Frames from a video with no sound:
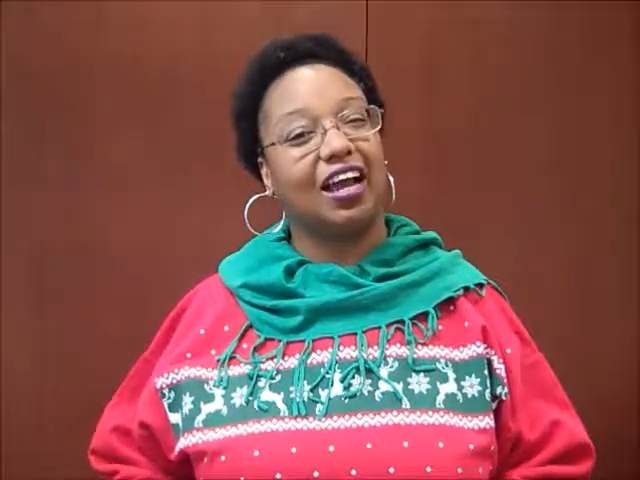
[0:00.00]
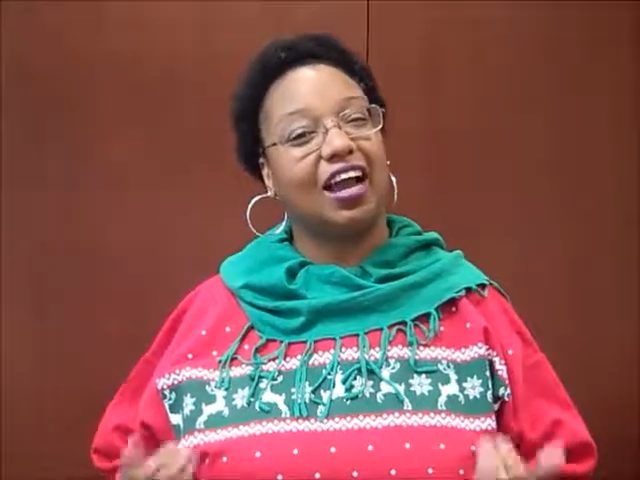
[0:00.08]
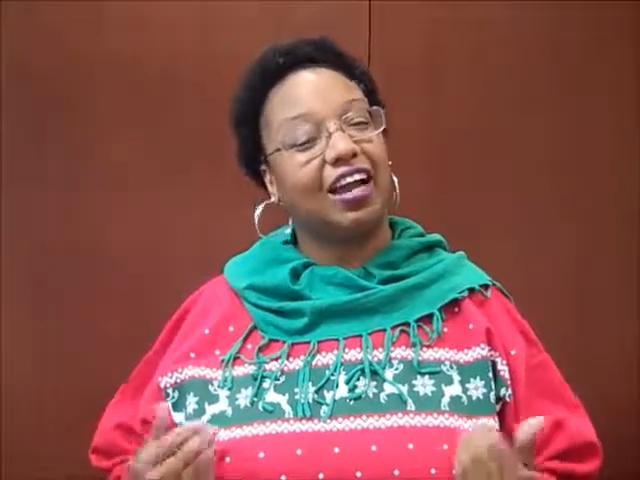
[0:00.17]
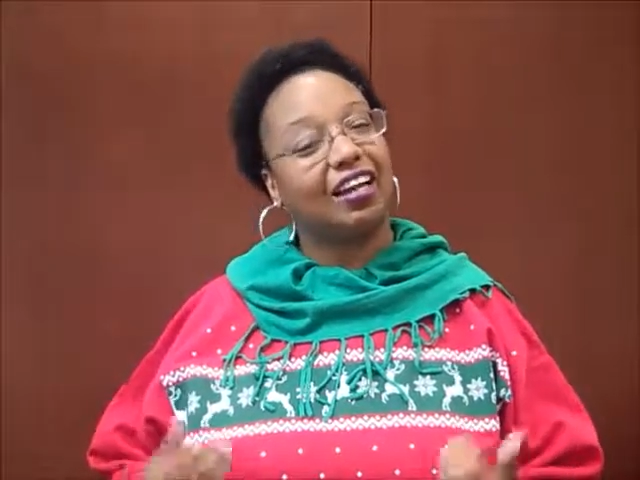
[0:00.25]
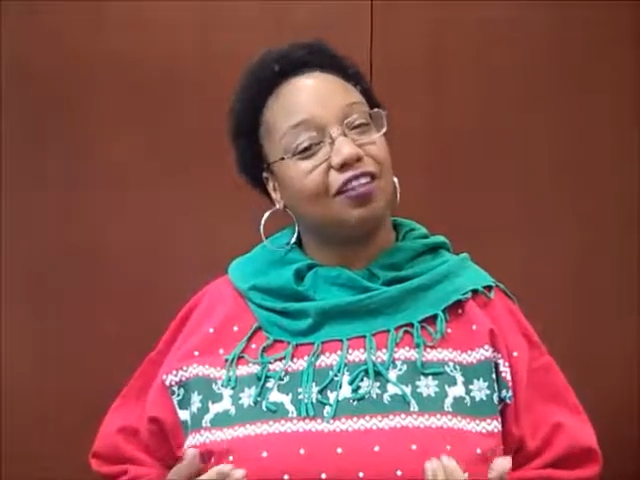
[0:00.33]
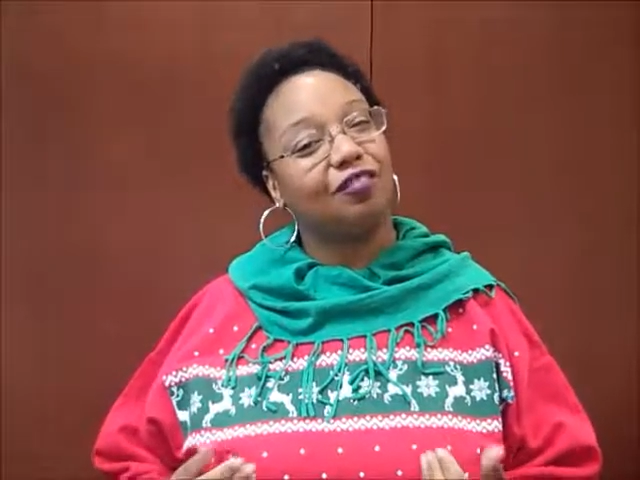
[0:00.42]

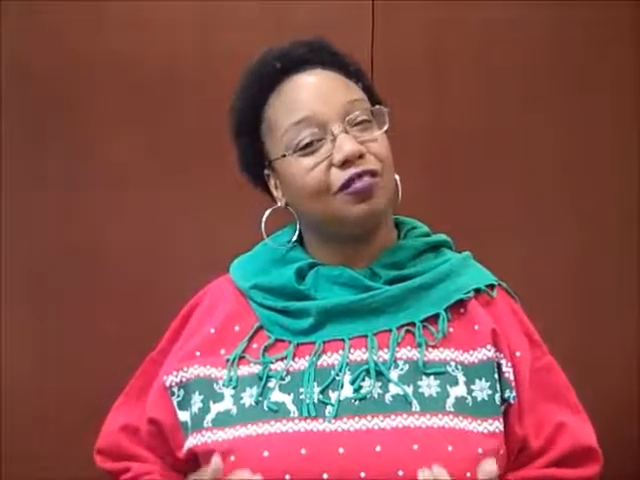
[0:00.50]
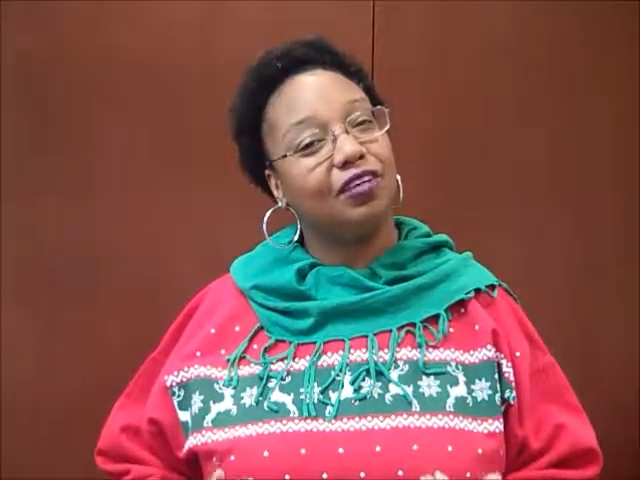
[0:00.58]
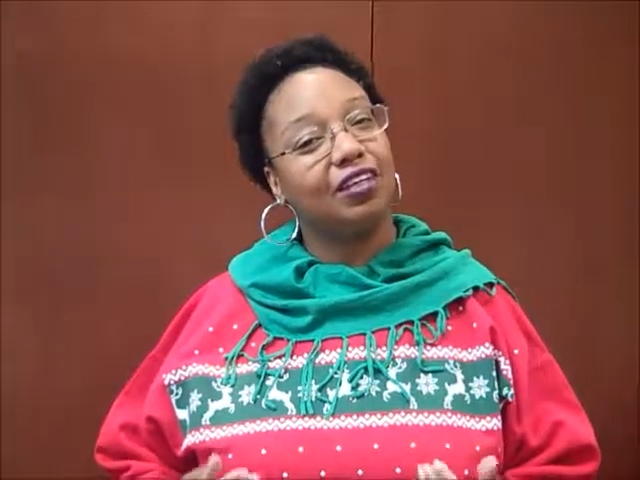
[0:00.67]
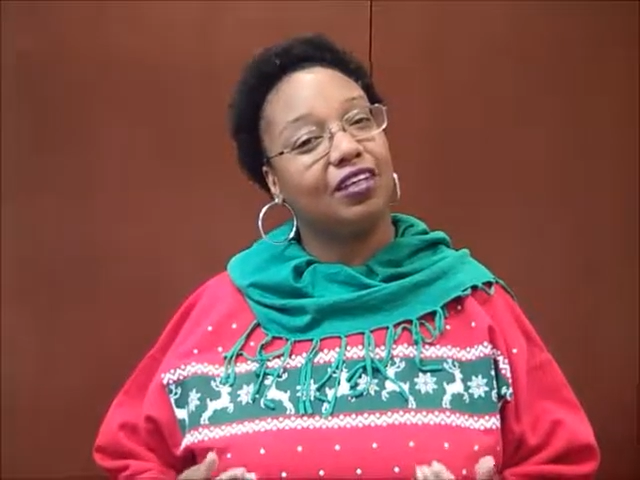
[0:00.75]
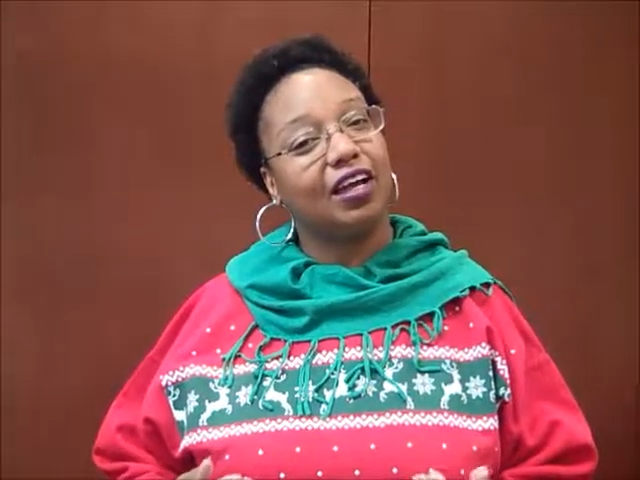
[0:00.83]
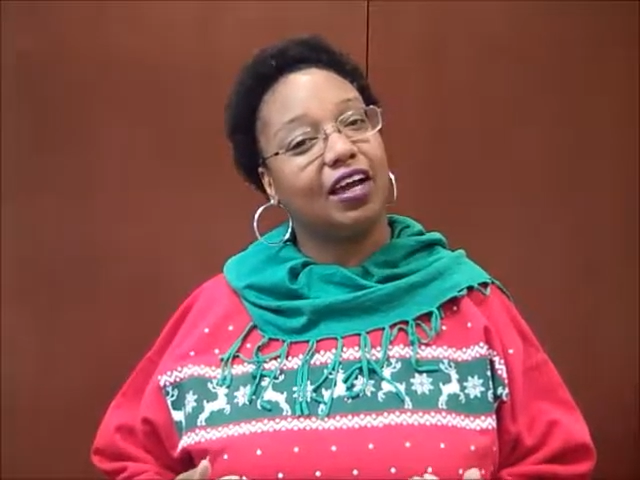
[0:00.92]
I didn't
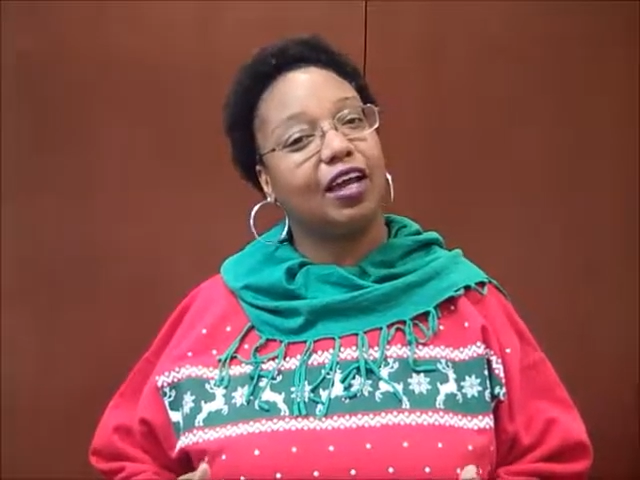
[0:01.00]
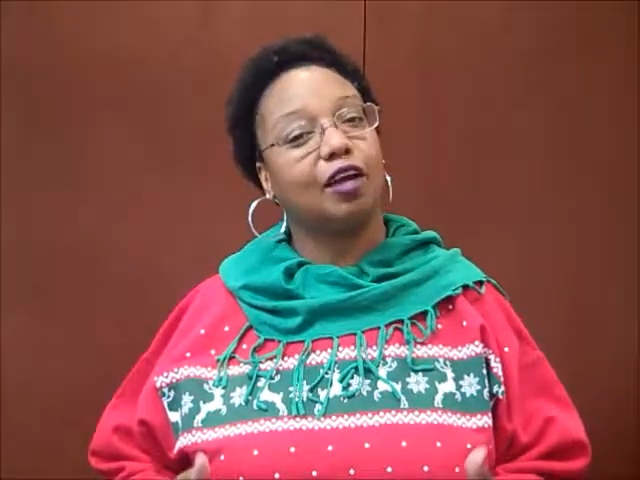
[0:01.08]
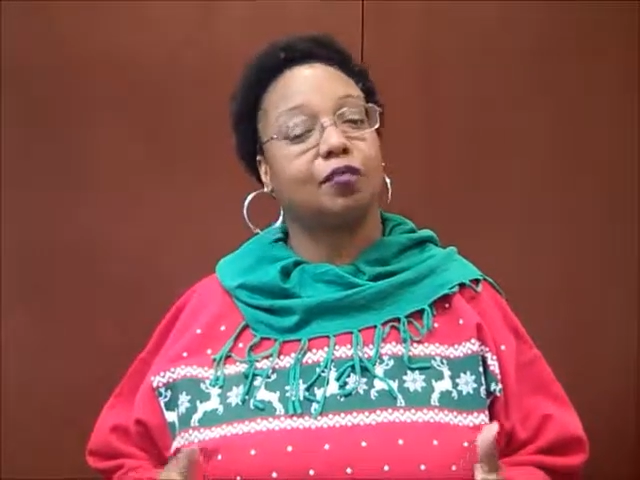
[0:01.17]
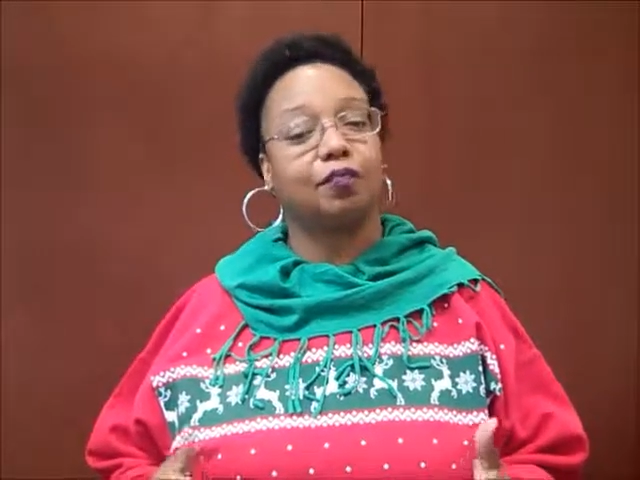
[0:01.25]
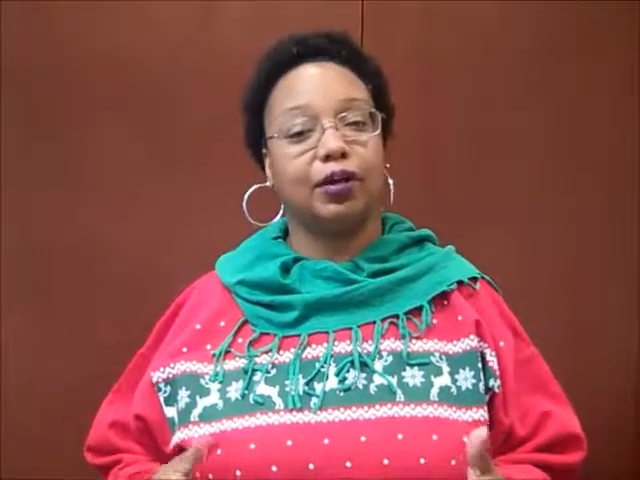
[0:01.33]
really like,